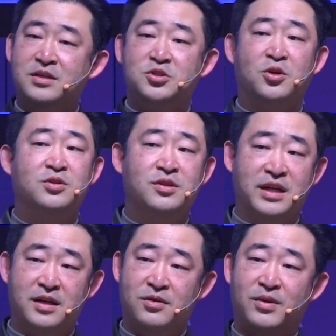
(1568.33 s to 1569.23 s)

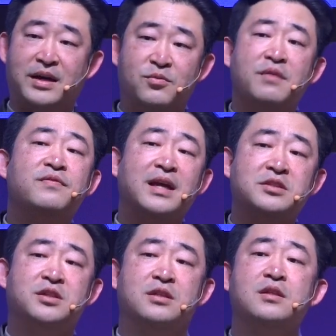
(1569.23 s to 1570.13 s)
journaling, right?
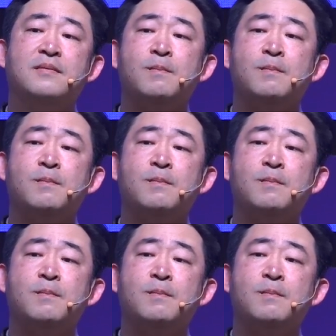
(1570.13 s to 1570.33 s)
Reflection.